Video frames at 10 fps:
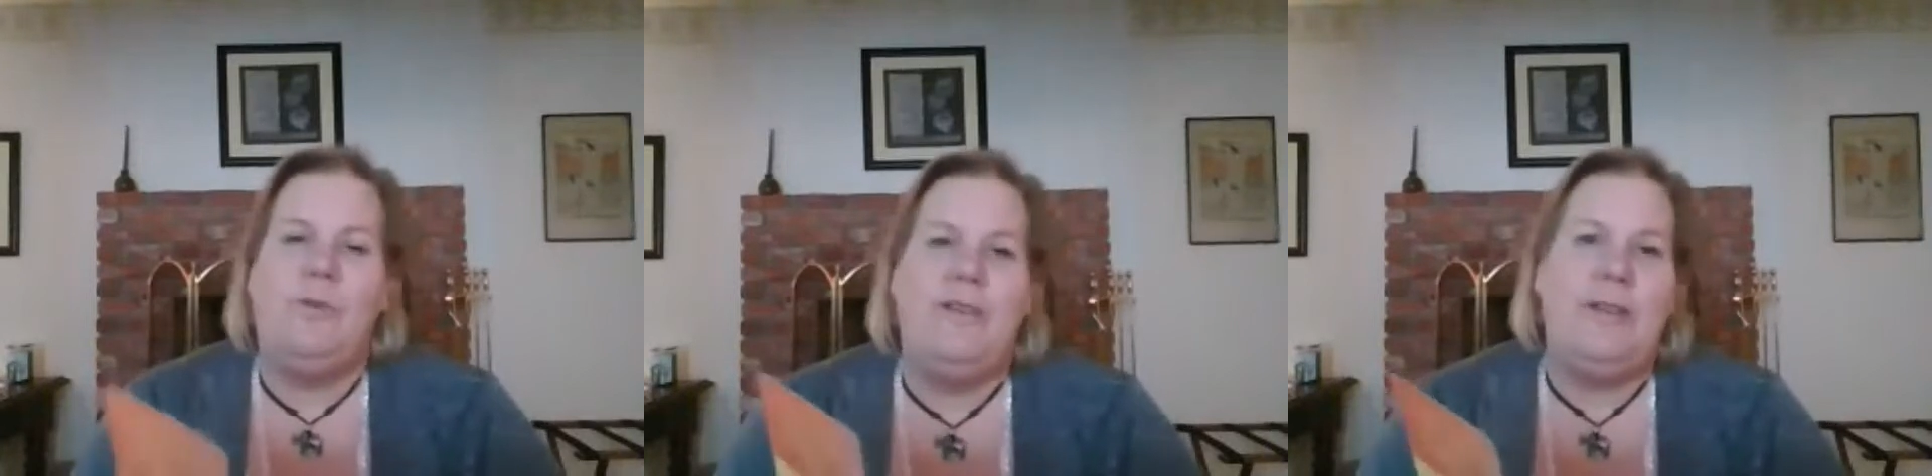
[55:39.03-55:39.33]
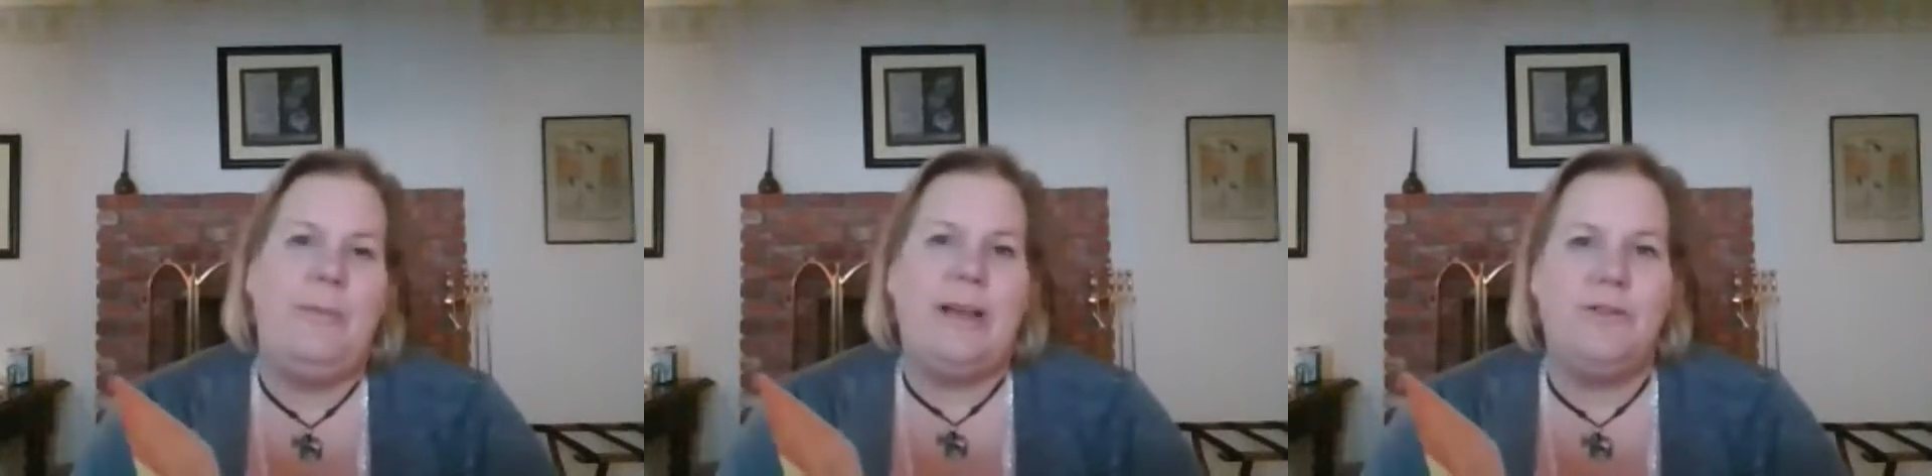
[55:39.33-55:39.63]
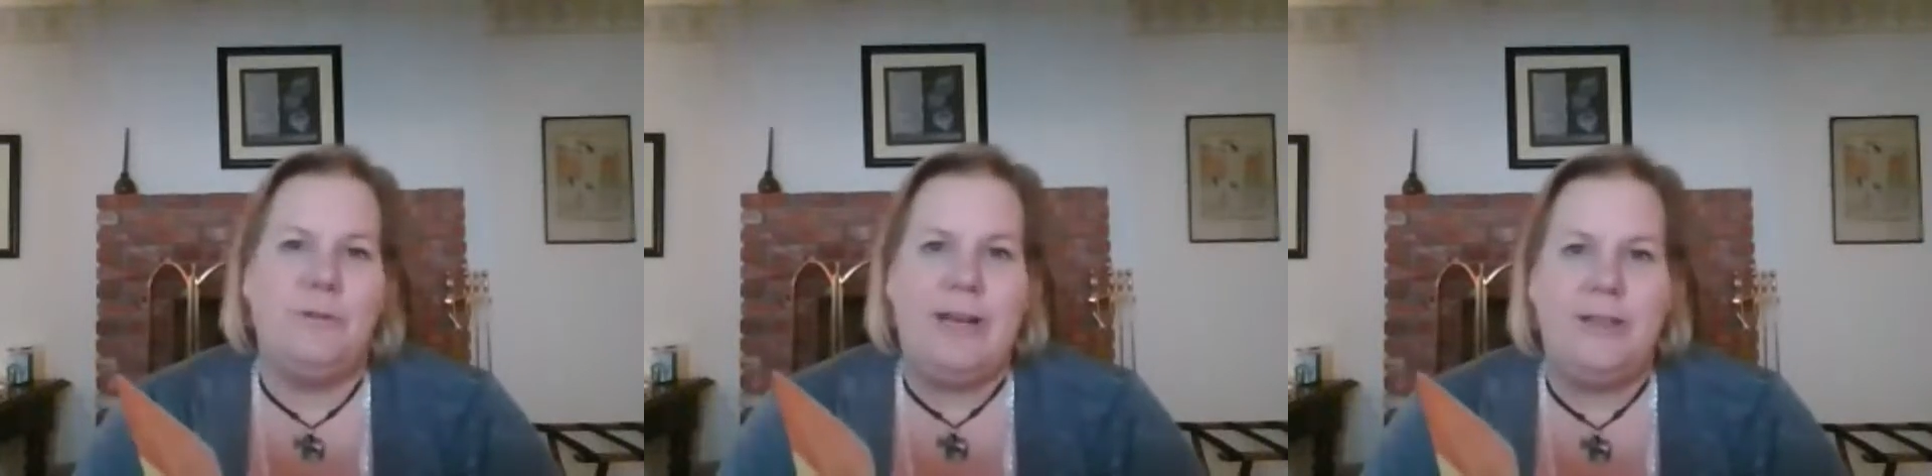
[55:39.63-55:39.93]
one of the
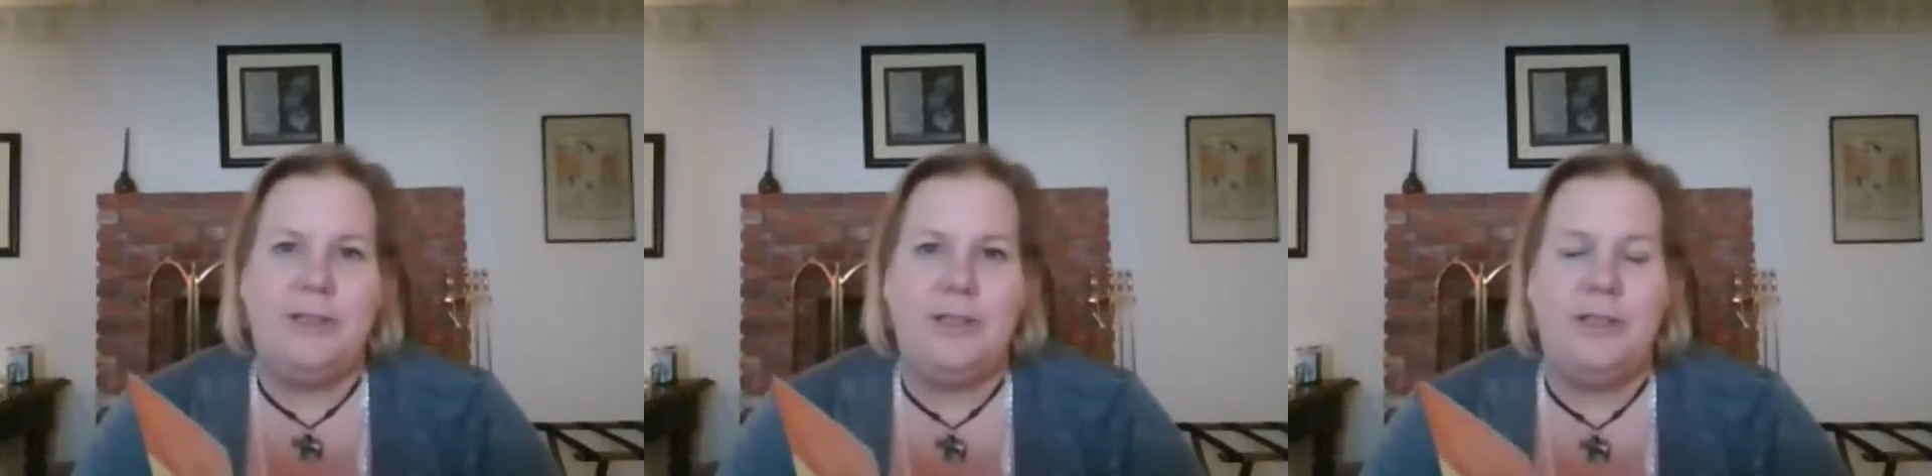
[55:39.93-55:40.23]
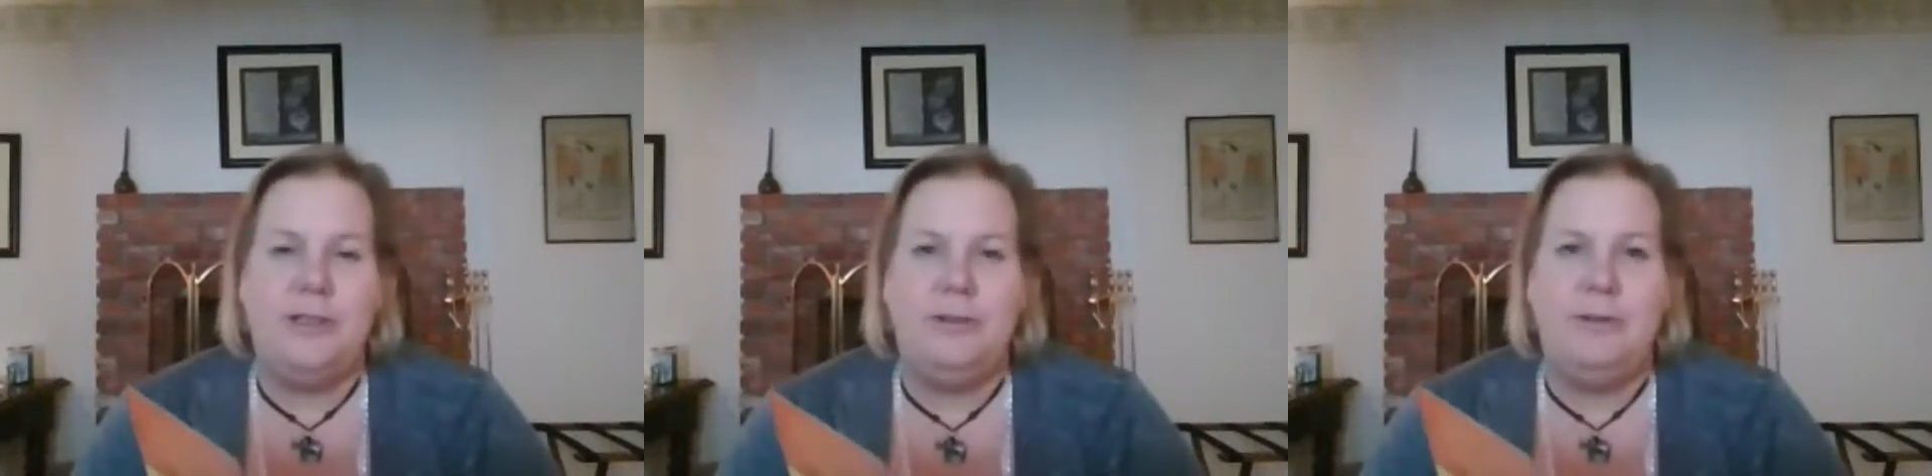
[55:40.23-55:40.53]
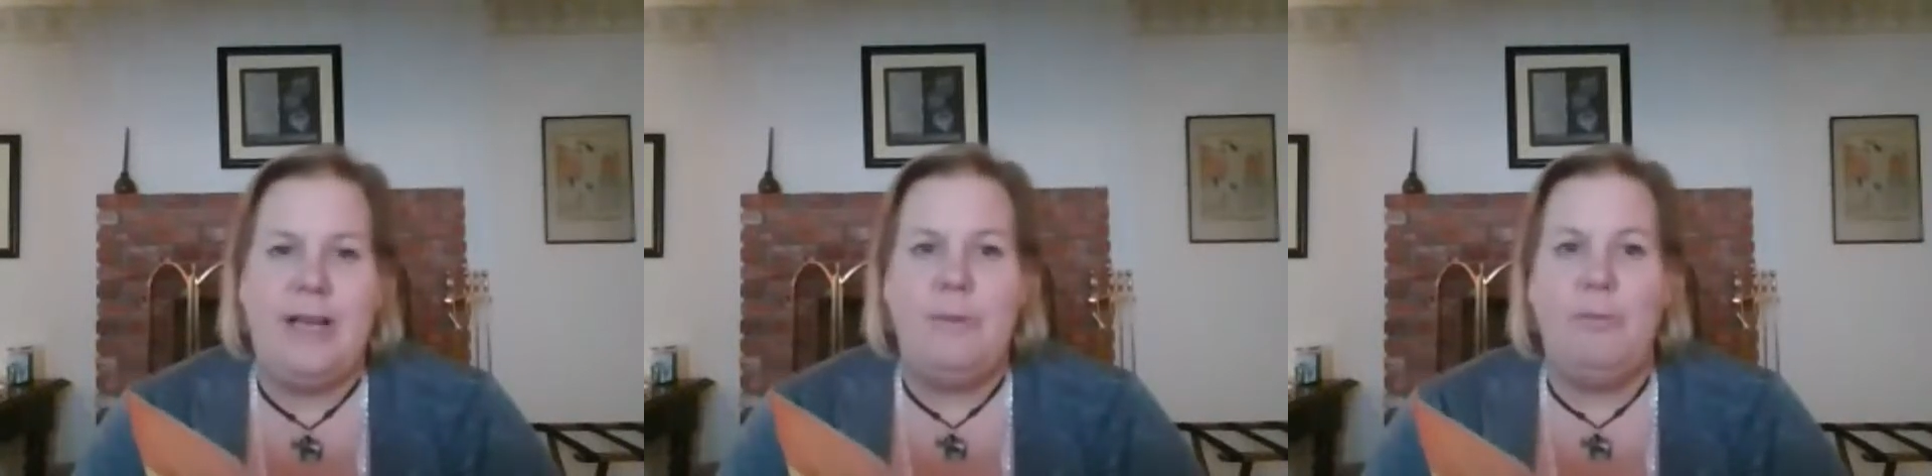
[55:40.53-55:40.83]
best ways
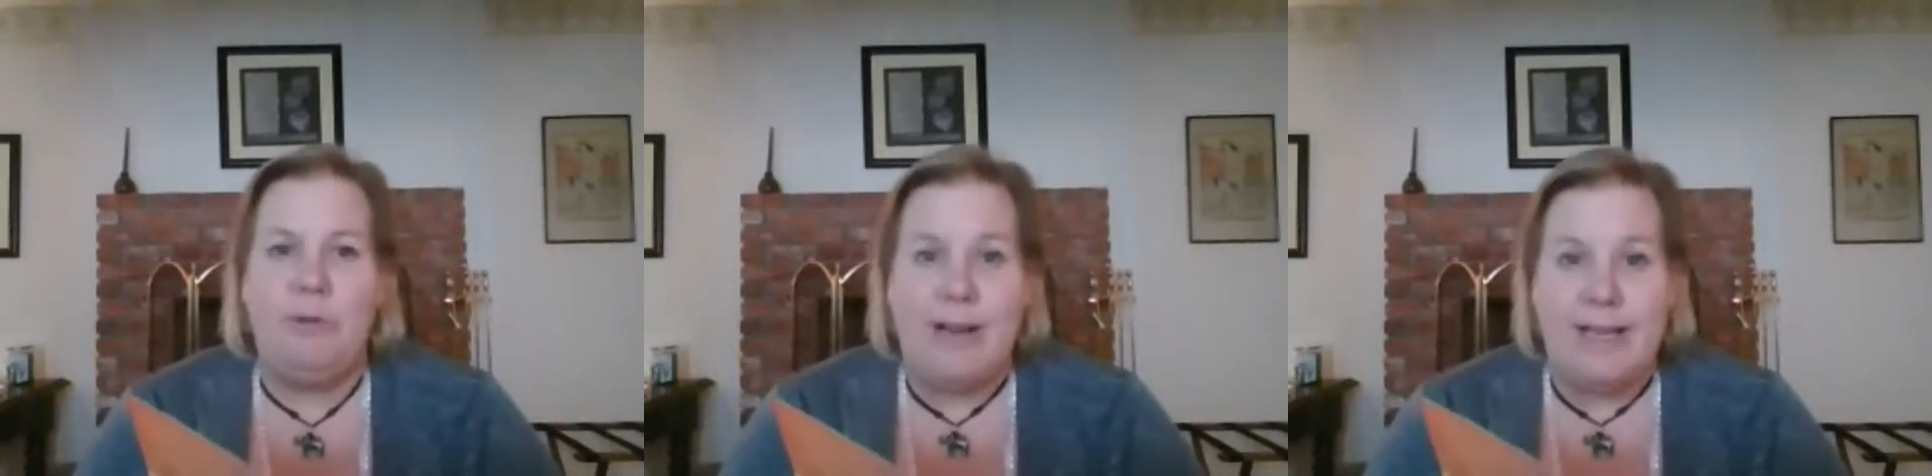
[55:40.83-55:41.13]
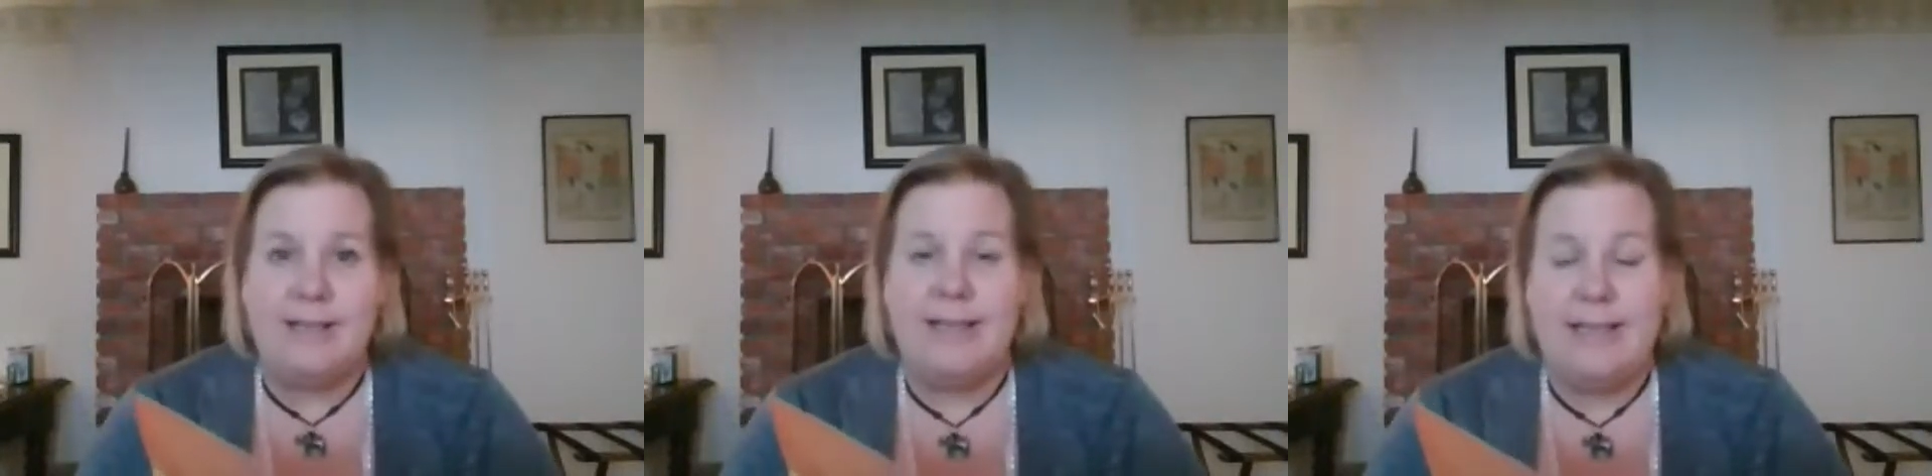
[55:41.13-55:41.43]
to embrace